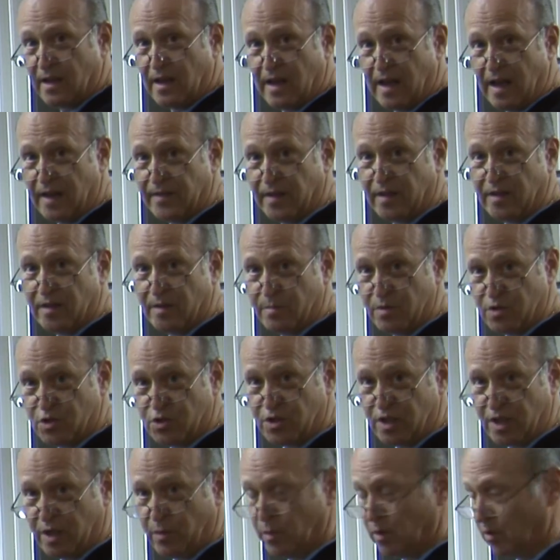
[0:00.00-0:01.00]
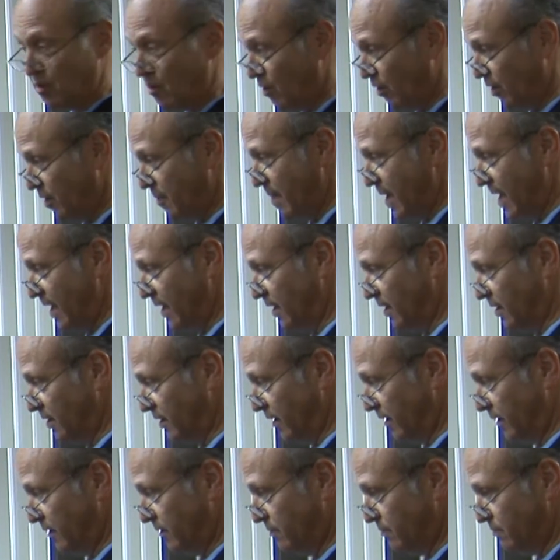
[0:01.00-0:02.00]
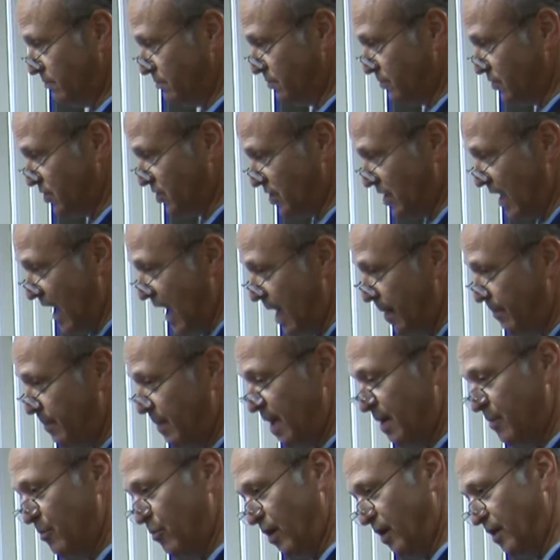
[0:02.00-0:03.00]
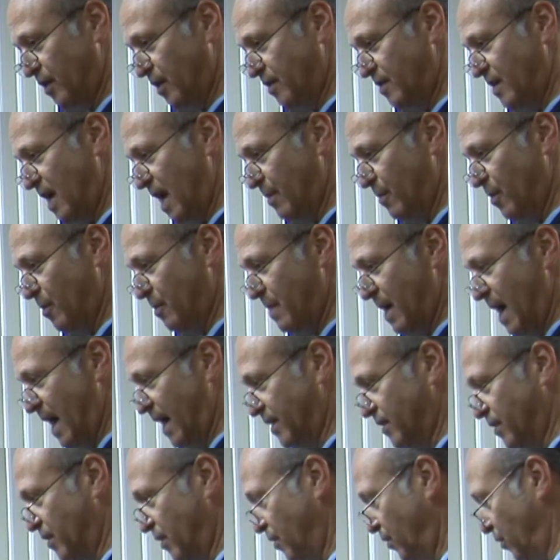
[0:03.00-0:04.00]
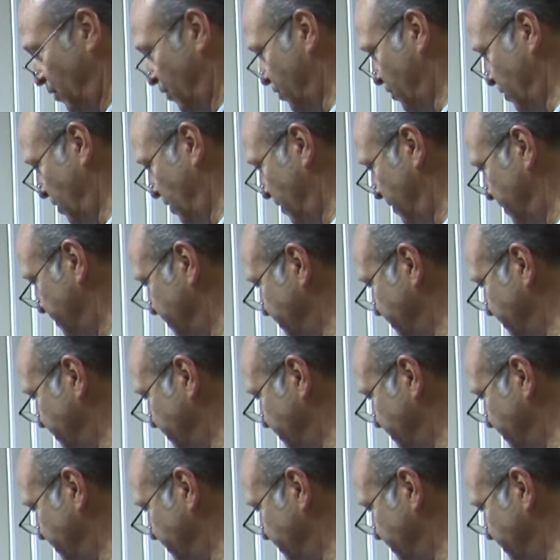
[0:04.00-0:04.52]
and then the machine will automatically stop and bring the table back to neutral.